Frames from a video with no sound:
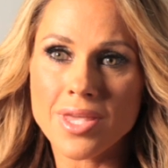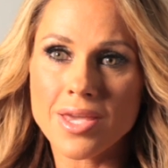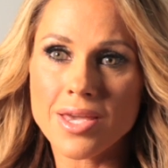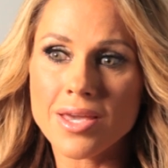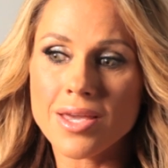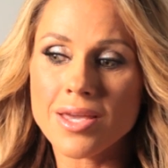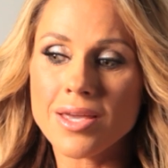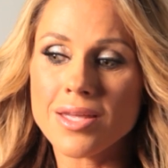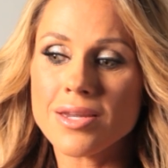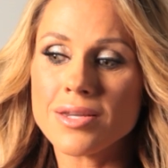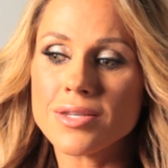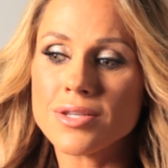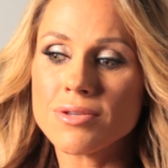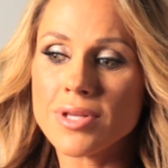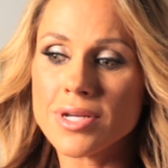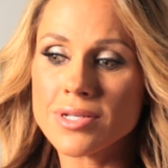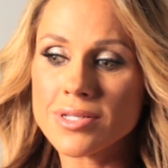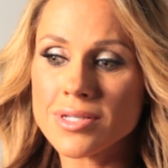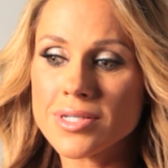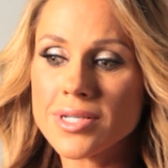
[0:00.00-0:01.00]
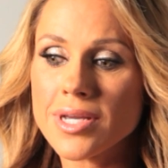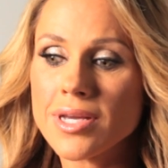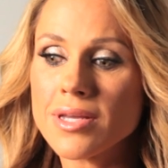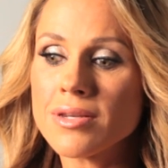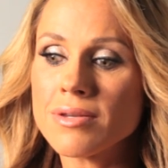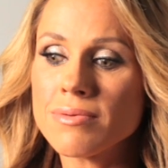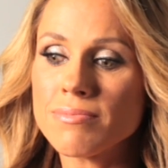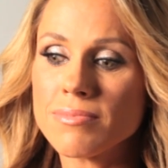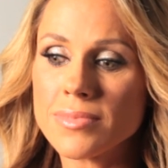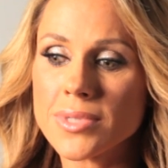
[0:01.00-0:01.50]
and in
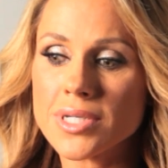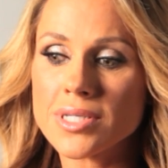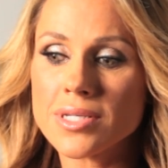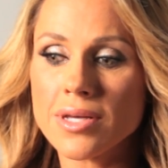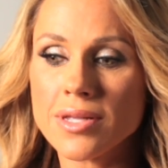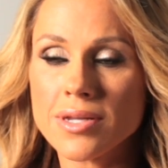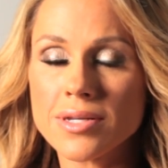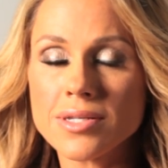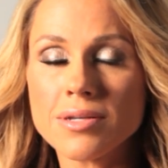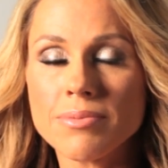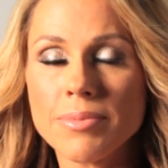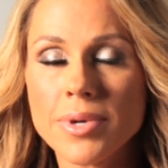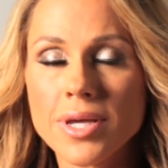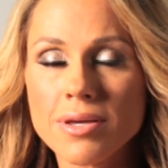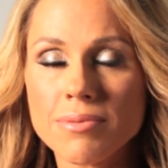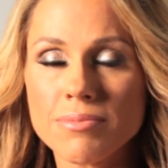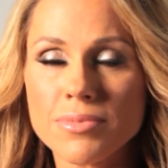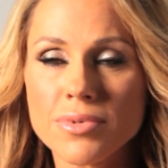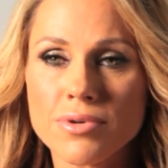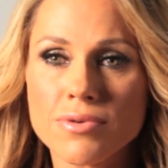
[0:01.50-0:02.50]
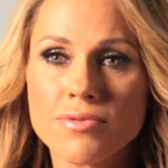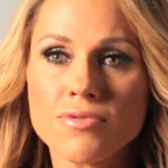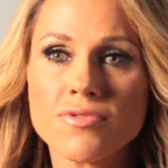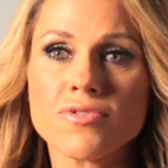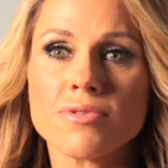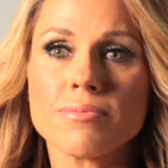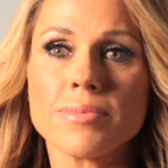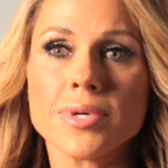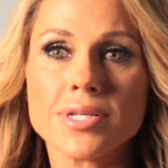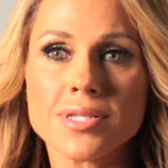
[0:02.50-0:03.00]
2010, decided to make a move
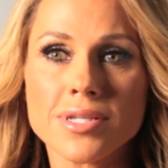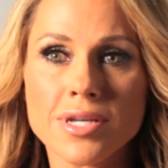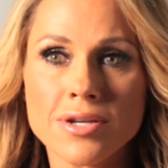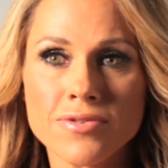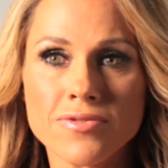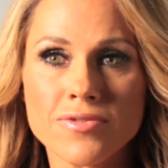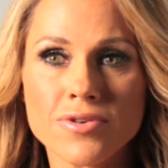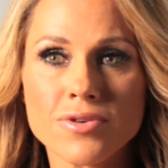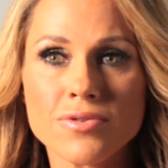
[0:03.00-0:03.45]
for myself